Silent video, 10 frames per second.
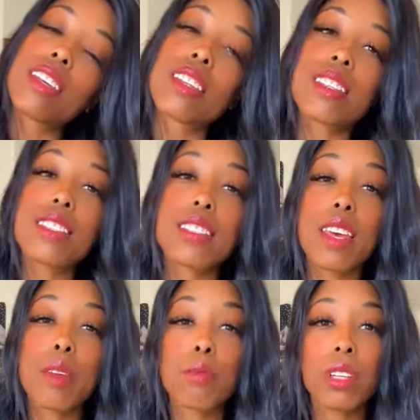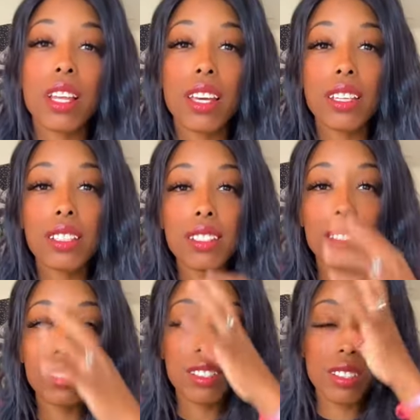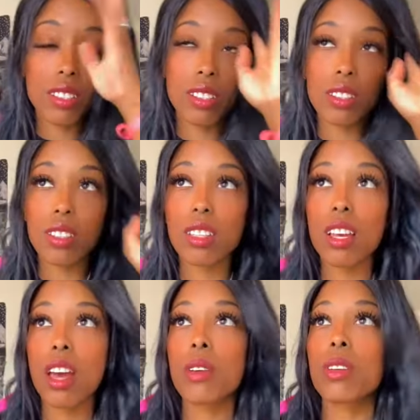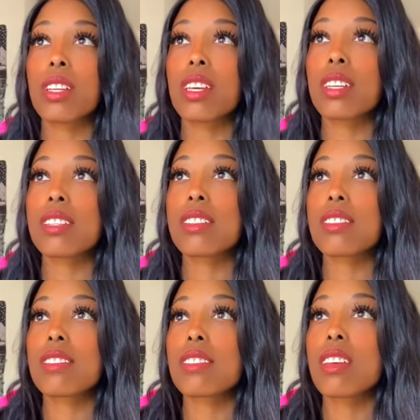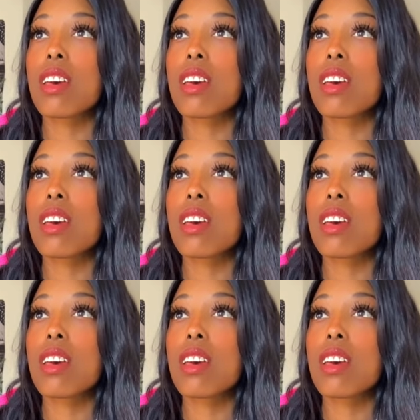in the same place. I release